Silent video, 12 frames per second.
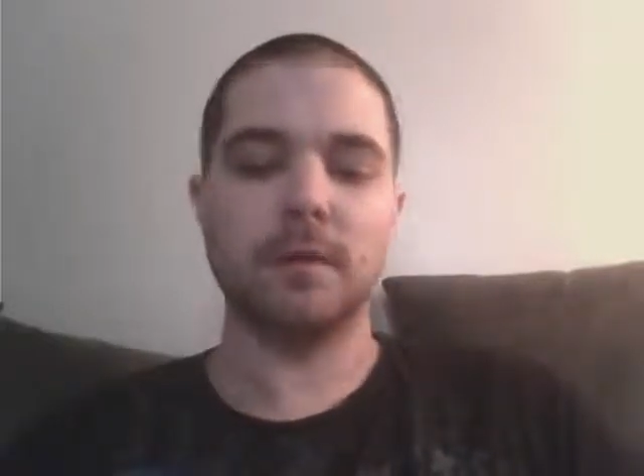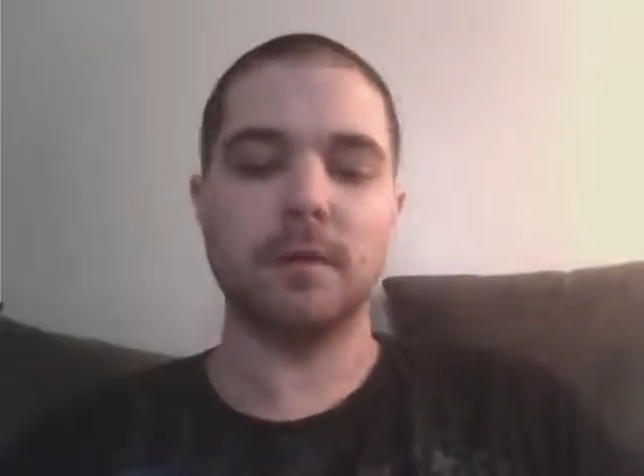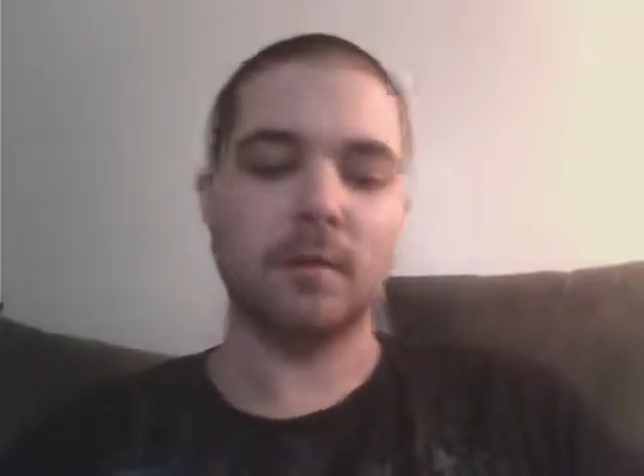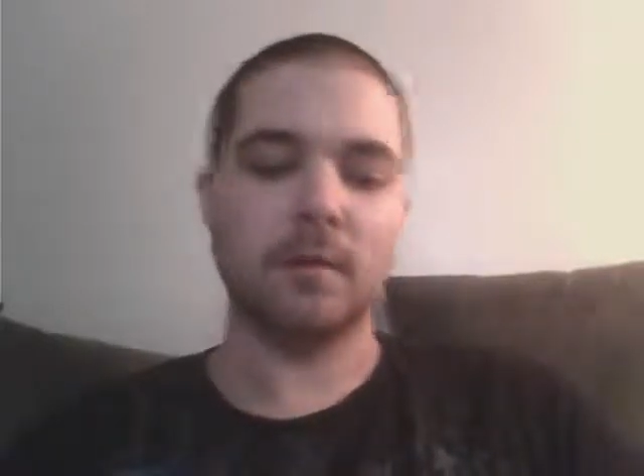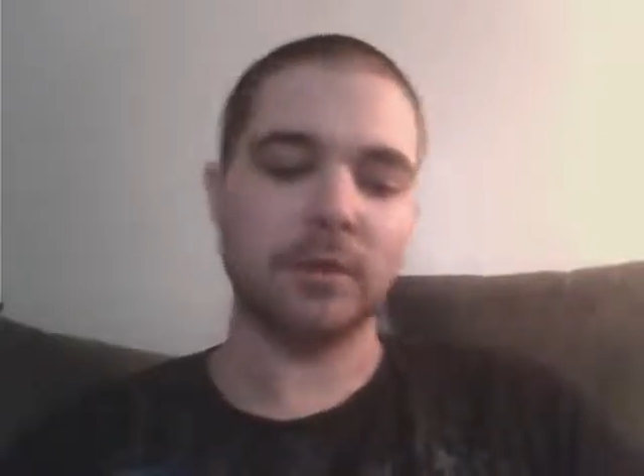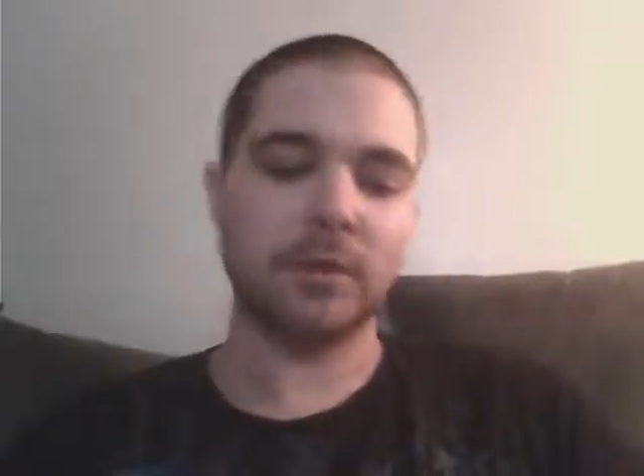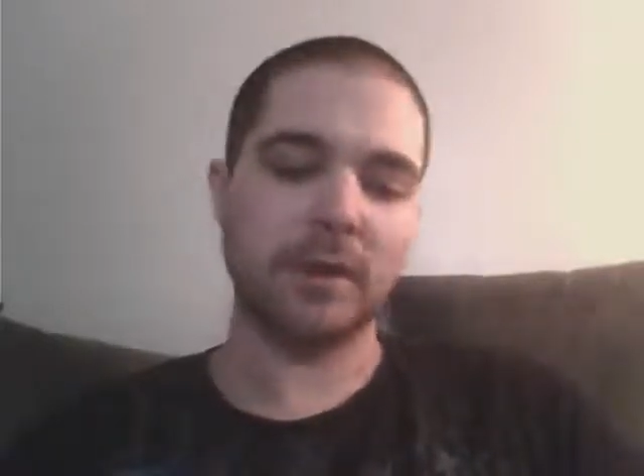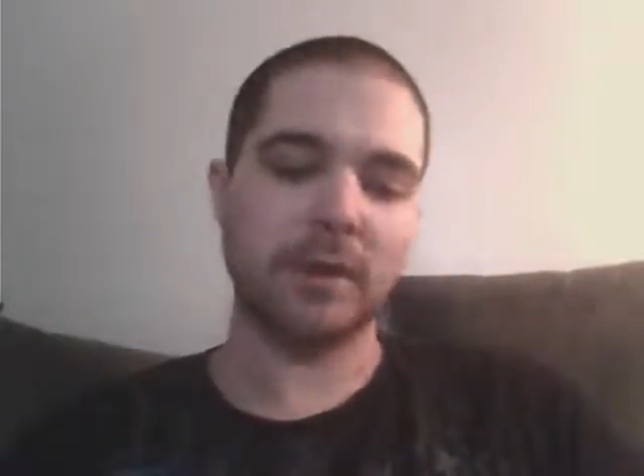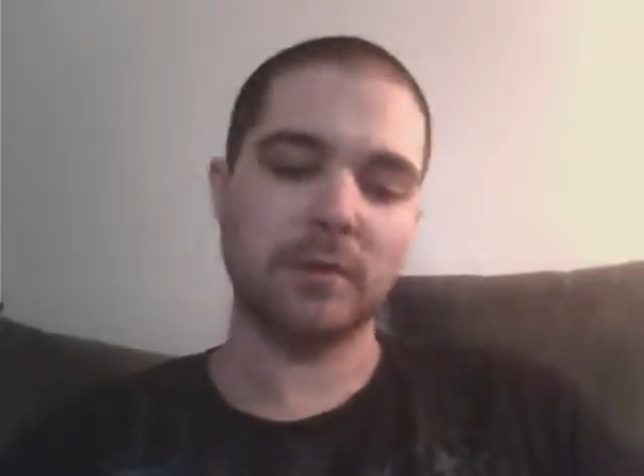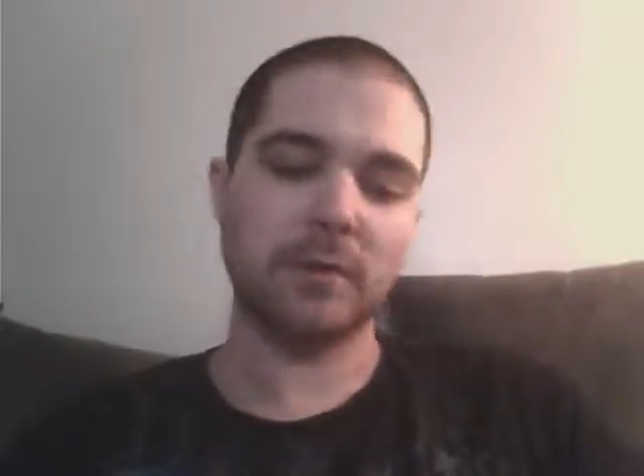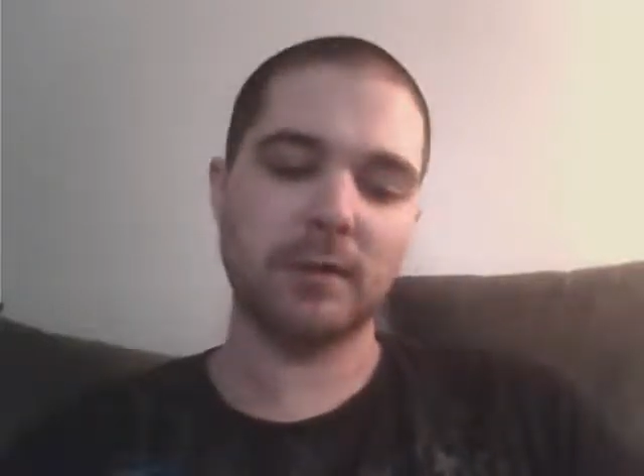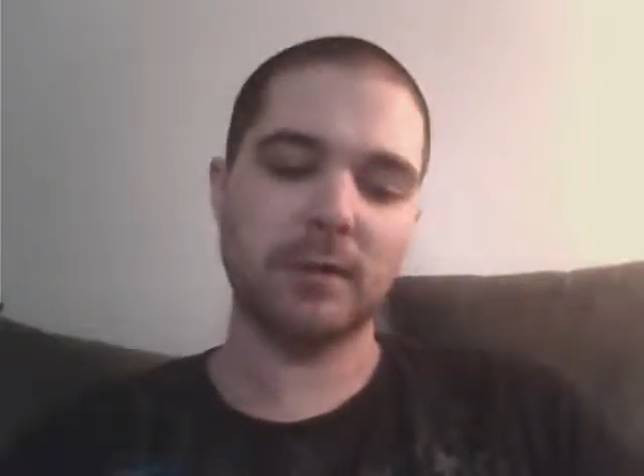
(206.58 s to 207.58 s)
which I now
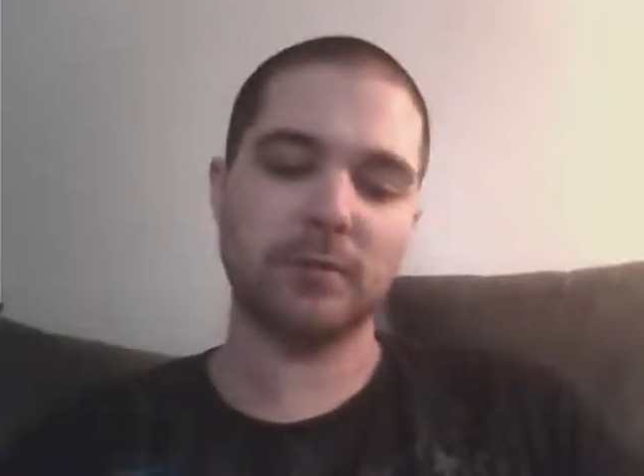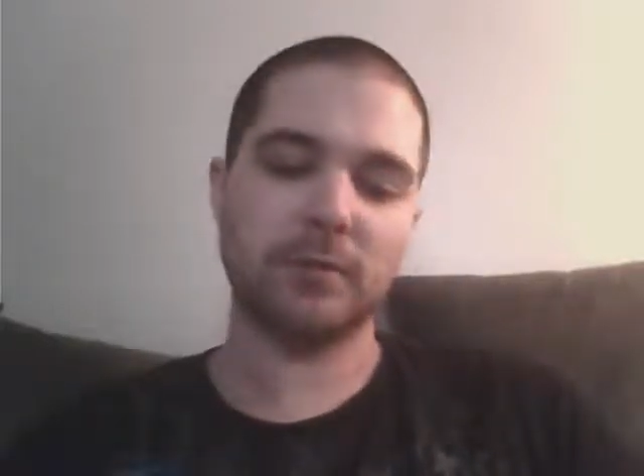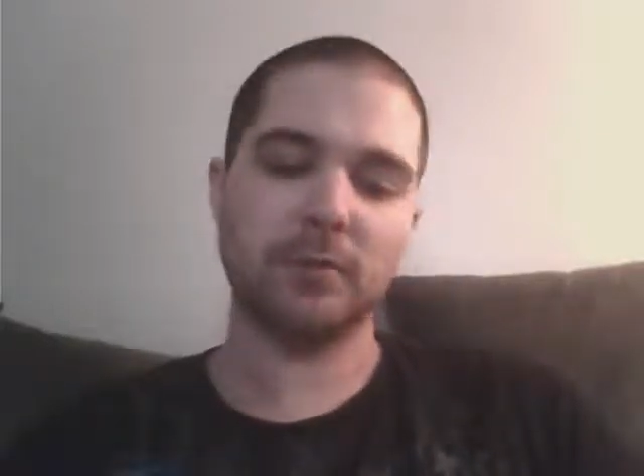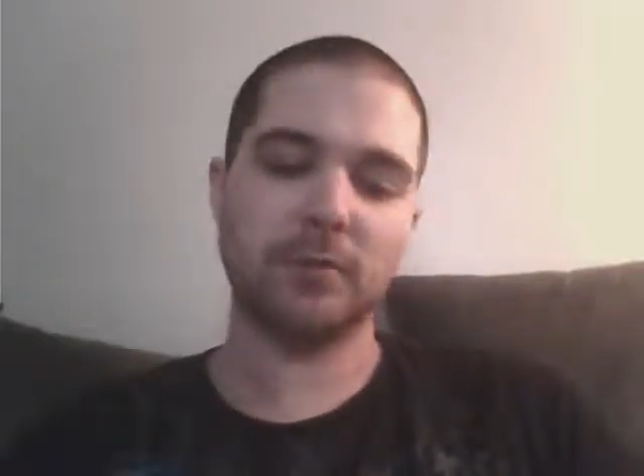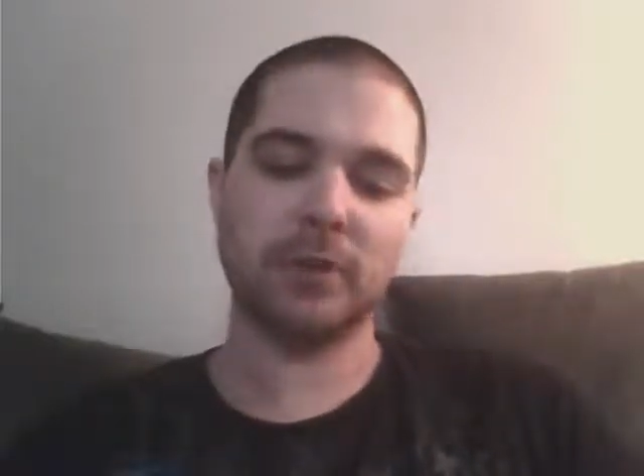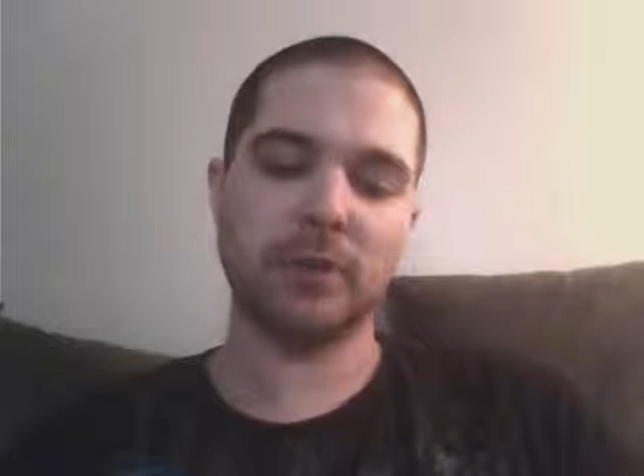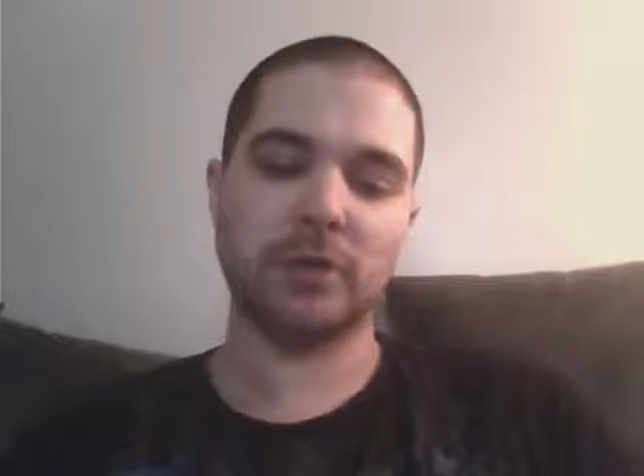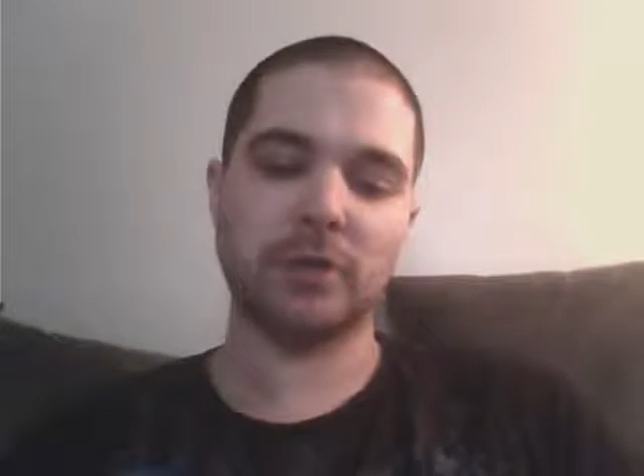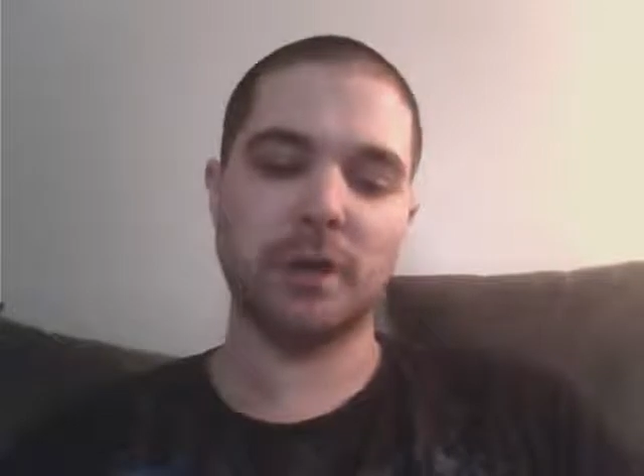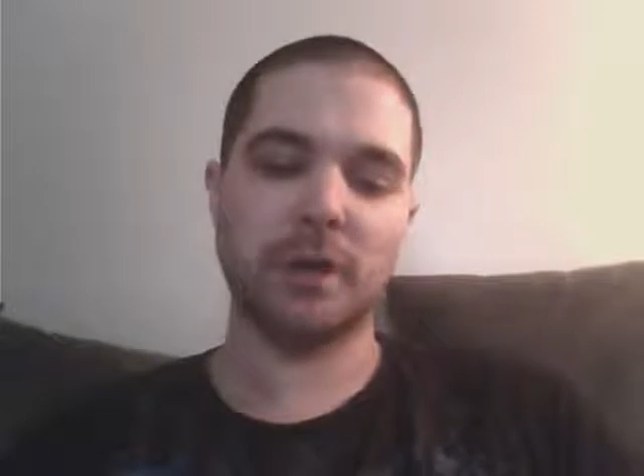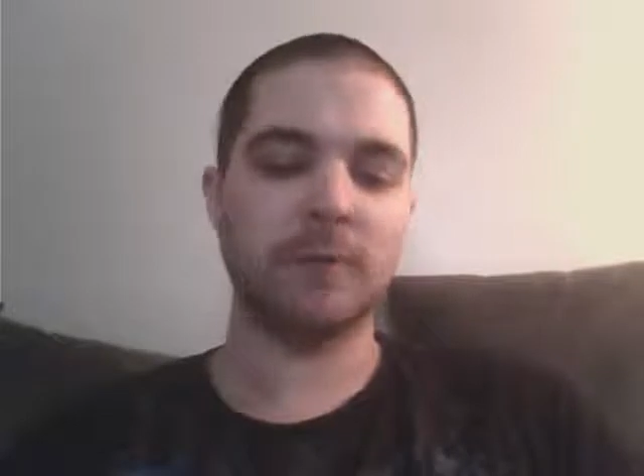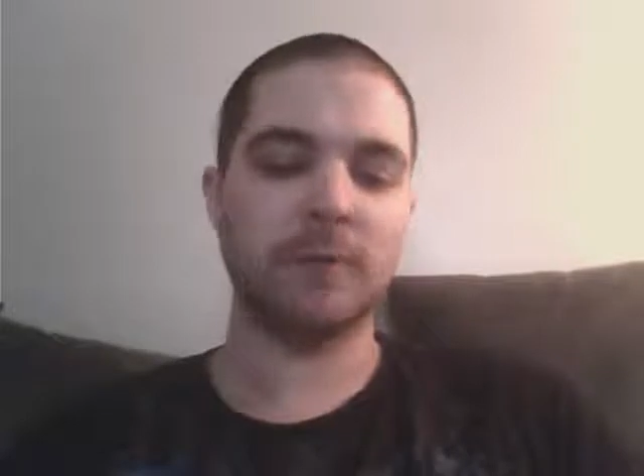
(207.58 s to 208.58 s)
take through injection
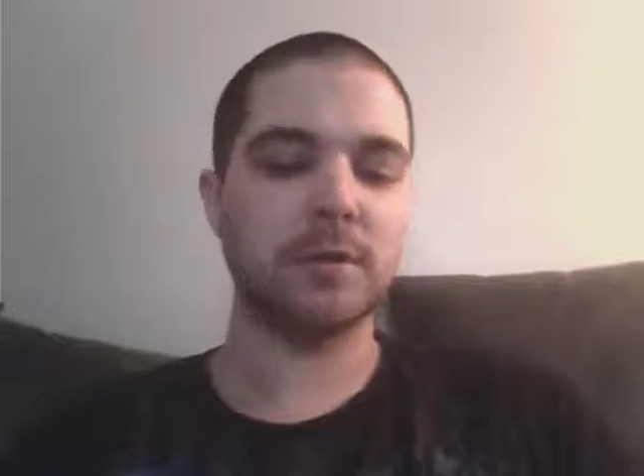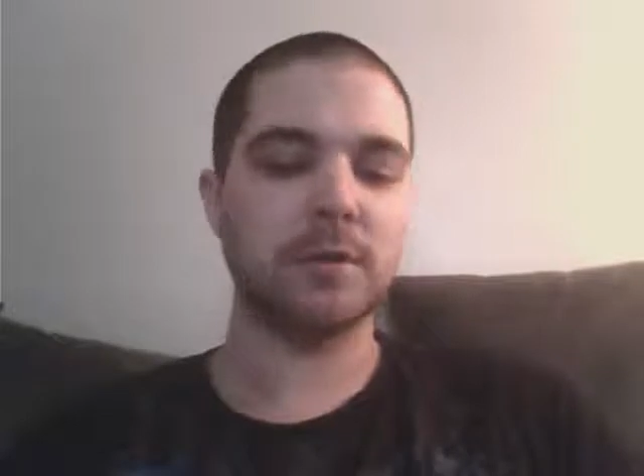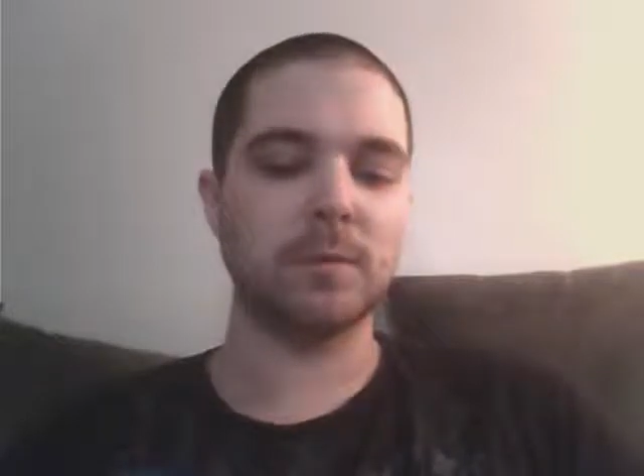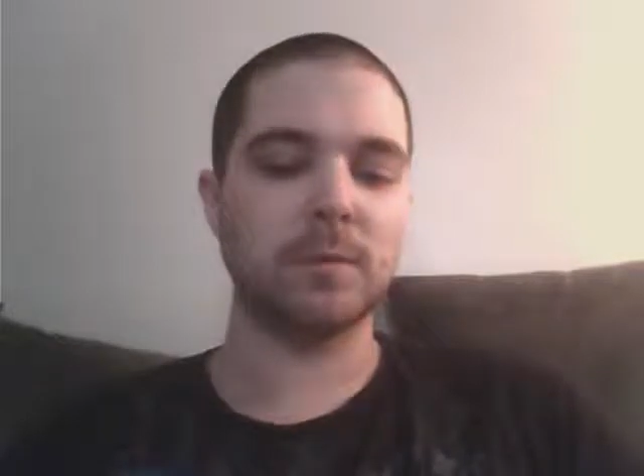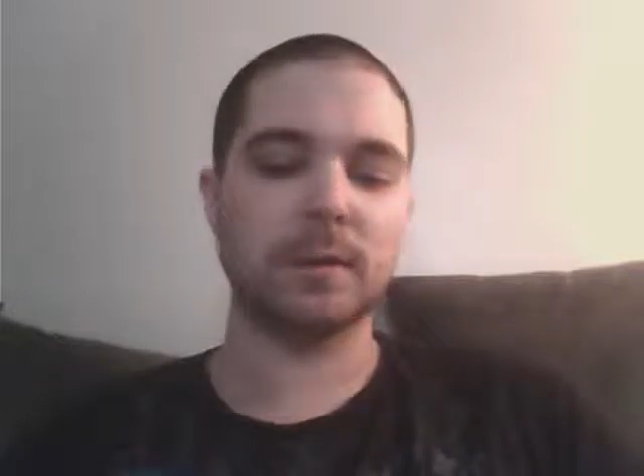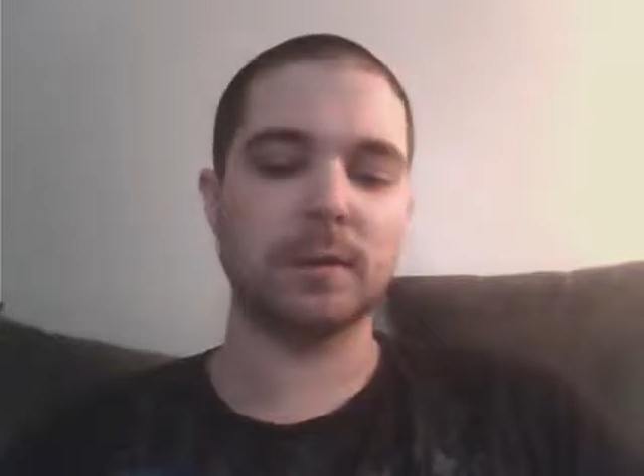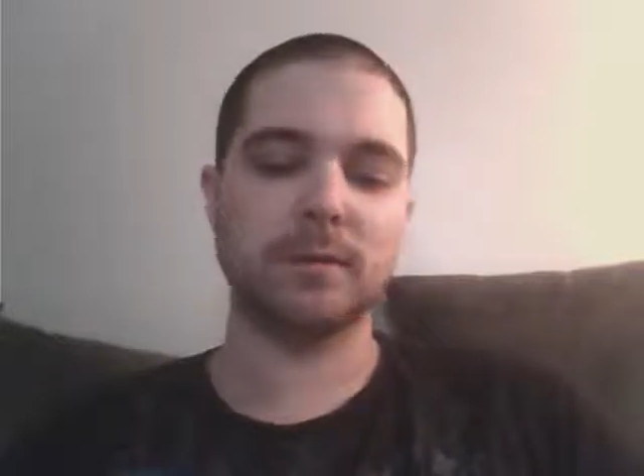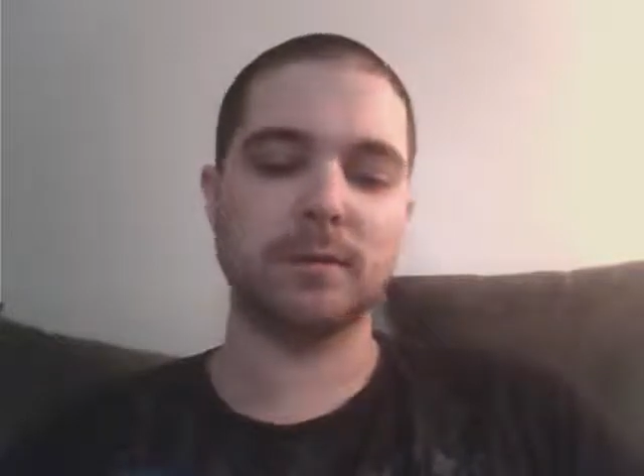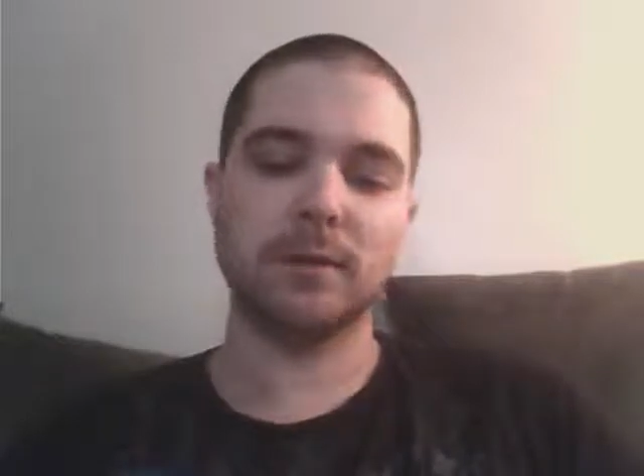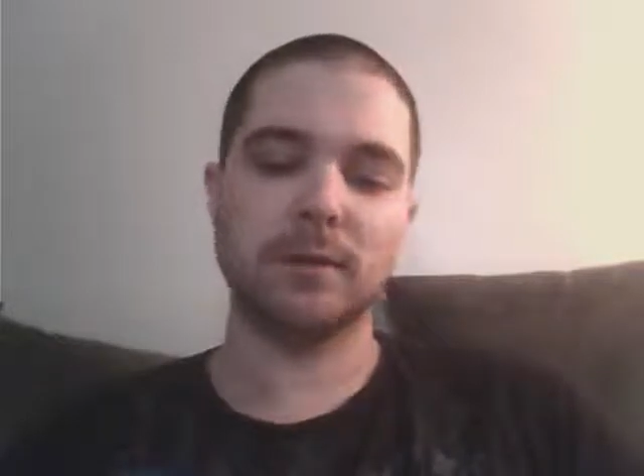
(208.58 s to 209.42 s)
every 2 weeks.